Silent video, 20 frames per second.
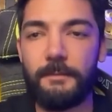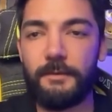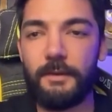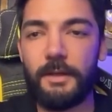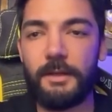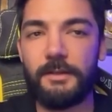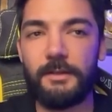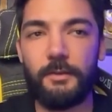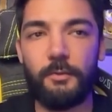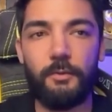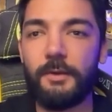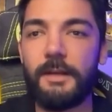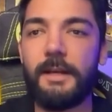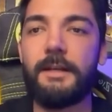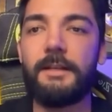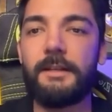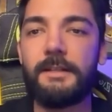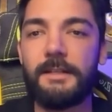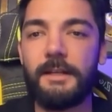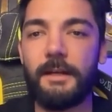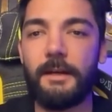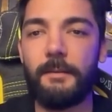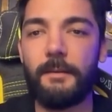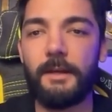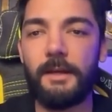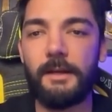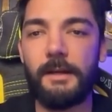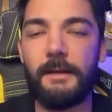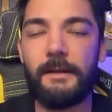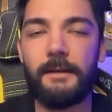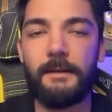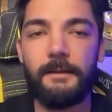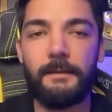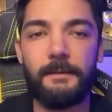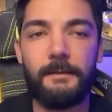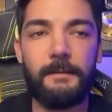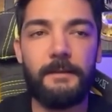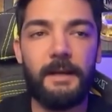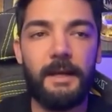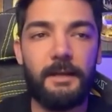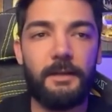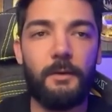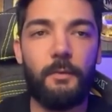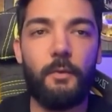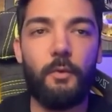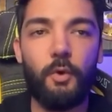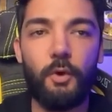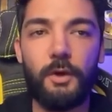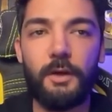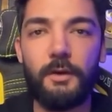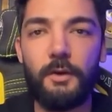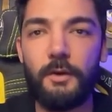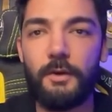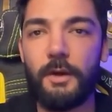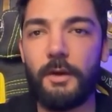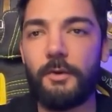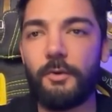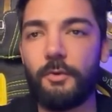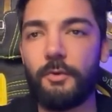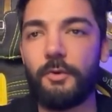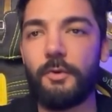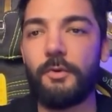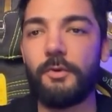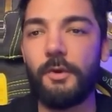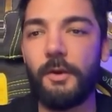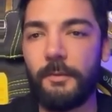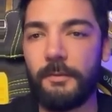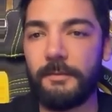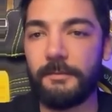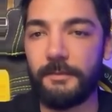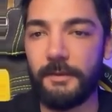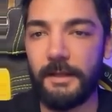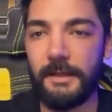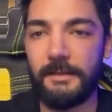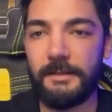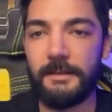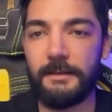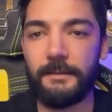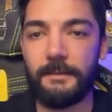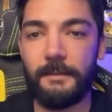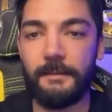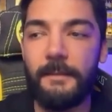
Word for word: First, we need to set up a Phantom wallet on our Google Chrome, friends.